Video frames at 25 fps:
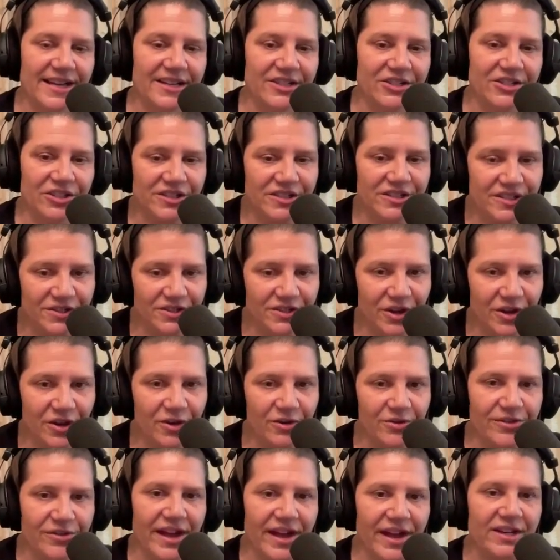And just
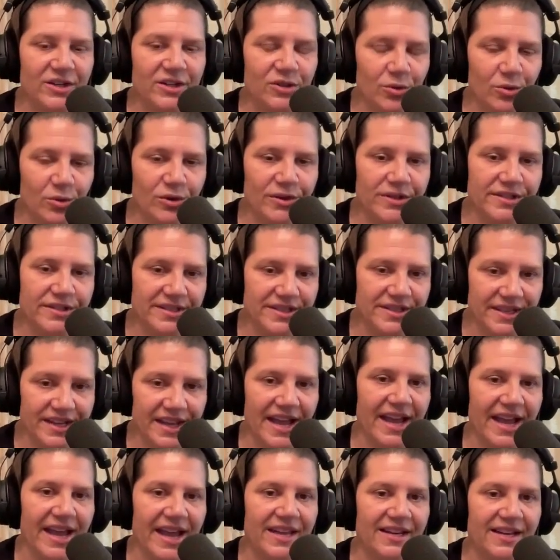know that towards the
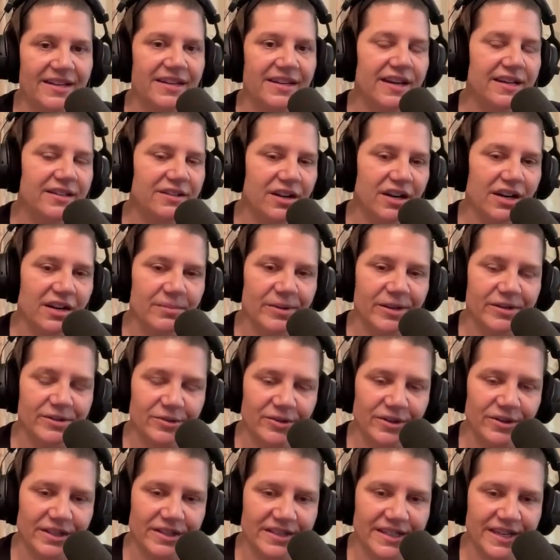end, I talk about
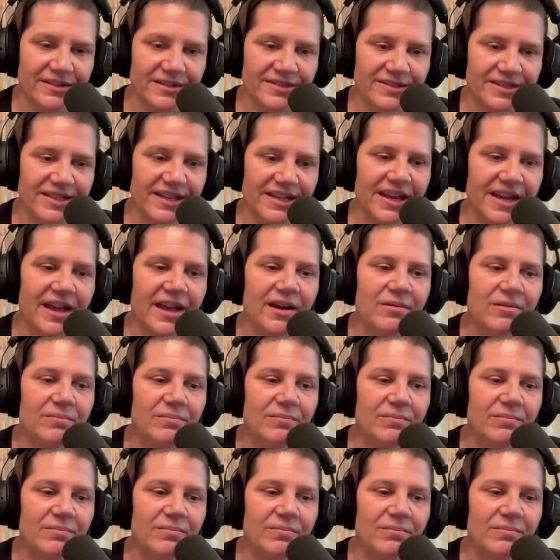doing a dowsing,